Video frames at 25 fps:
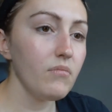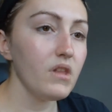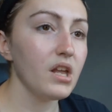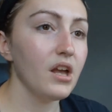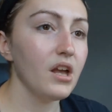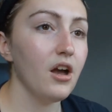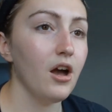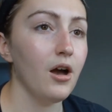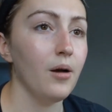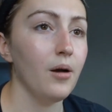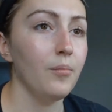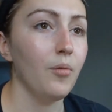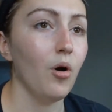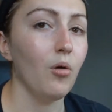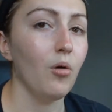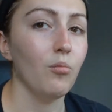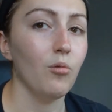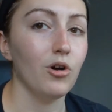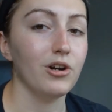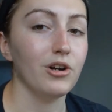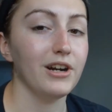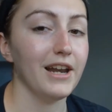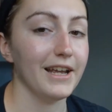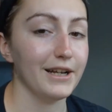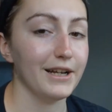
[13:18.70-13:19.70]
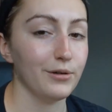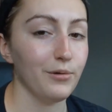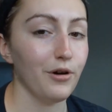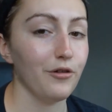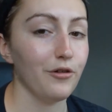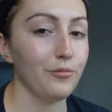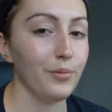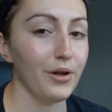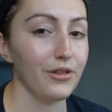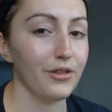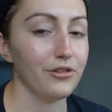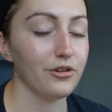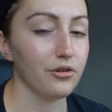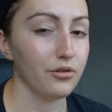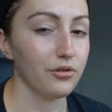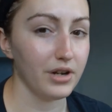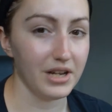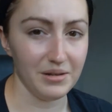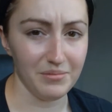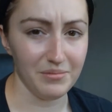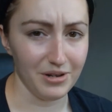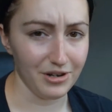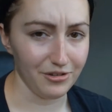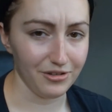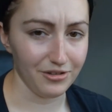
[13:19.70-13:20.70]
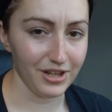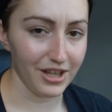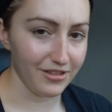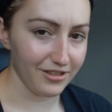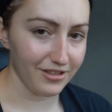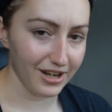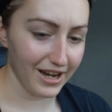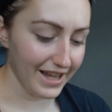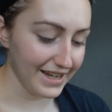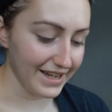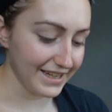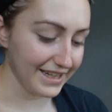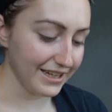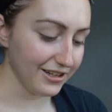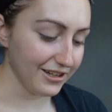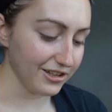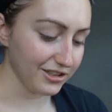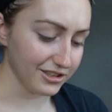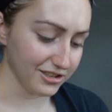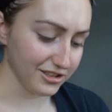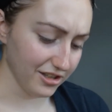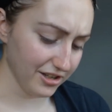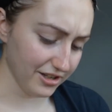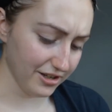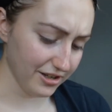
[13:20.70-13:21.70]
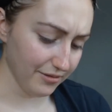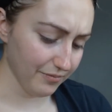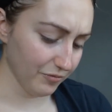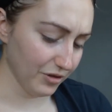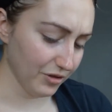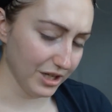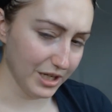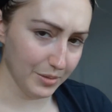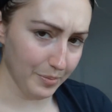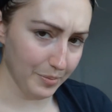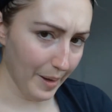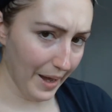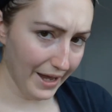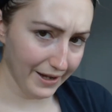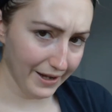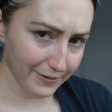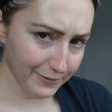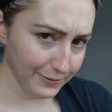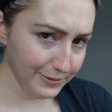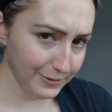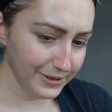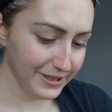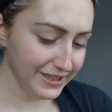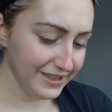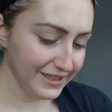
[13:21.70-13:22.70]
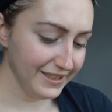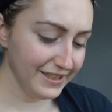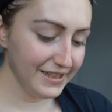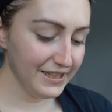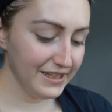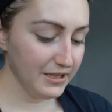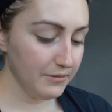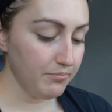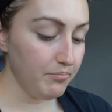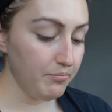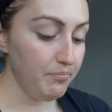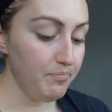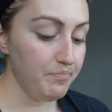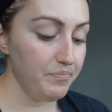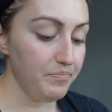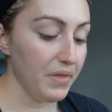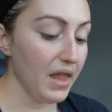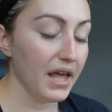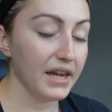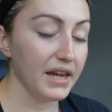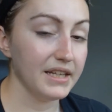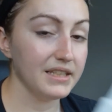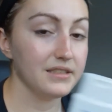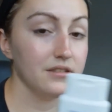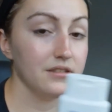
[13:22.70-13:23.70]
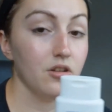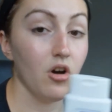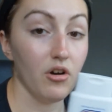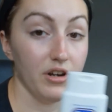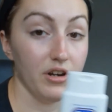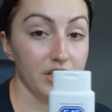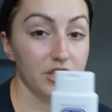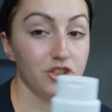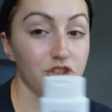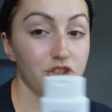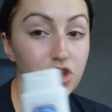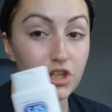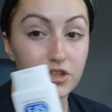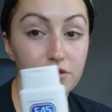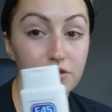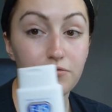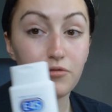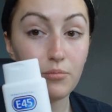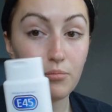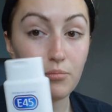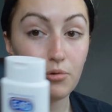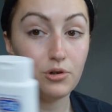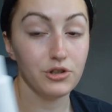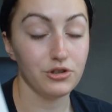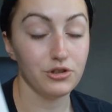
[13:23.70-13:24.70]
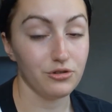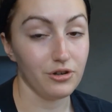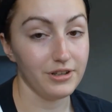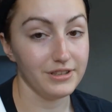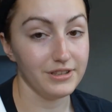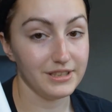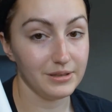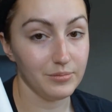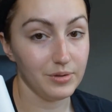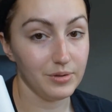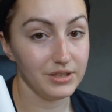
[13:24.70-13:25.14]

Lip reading: on one leg where I've put the cream, and on the other leg it looks like I'm really pale, and it's not, it's just from moisturising my